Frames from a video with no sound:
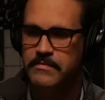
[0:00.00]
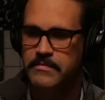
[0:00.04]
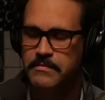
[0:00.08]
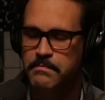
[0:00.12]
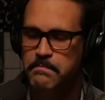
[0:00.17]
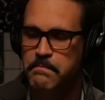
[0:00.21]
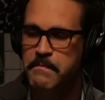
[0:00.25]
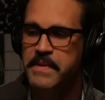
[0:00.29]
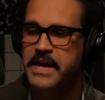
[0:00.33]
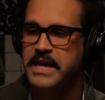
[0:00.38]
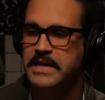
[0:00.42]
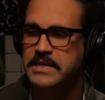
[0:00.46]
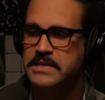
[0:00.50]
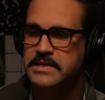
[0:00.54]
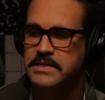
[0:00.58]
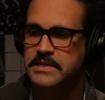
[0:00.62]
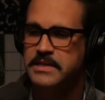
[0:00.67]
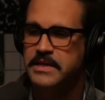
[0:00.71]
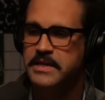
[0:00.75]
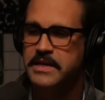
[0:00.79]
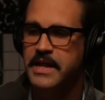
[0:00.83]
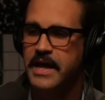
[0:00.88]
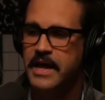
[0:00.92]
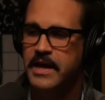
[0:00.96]
miss
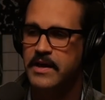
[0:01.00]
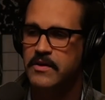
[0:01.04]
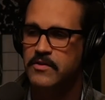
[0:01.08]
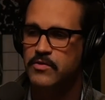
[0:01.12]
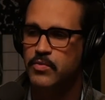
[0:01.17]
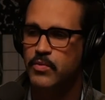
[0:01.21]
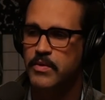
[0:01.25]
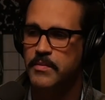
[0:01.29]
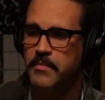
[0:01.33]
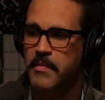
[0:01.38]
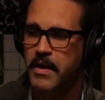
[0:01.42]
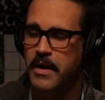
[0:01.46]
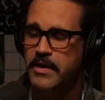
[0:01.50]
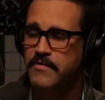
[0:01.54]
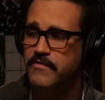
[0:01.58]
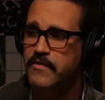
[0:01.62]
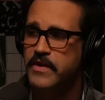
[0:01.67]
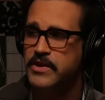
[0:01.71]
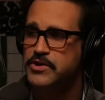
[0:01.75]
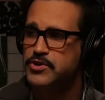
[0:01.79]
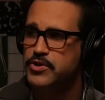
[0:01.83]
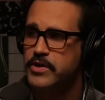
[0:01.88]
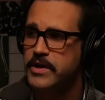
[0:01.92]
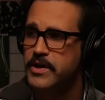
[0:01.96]
the days when my
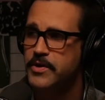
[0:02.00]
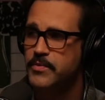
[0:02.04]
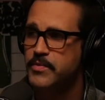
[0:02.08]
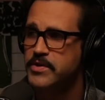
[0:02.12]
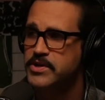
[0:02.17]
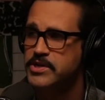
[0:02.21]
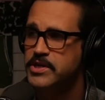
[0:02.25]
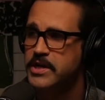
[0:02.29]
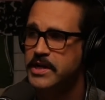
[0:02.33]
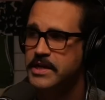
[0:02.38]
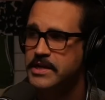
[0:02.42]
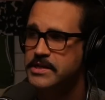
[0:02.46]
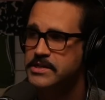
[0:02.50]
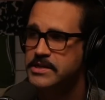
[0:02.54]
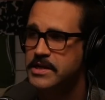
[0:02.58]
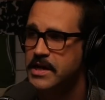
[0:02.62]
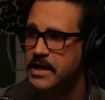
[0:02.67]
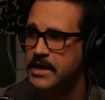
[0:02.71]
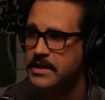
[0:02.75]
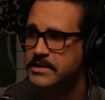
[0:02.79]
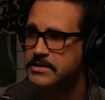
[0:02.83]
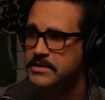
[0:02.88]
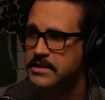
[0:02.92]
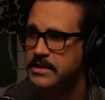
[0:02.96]
facial hair would change
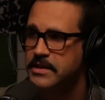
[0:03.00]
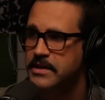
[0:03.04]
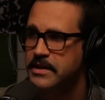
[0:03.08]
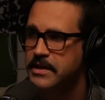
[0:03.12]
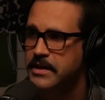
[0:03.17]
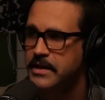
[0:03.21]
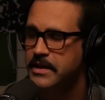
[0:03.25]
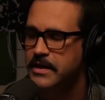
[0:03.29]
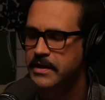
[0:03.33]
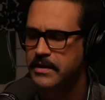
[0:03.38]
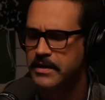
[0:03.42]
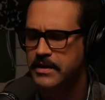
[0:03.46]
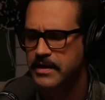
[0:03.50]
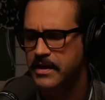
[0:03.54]
constantly, and I,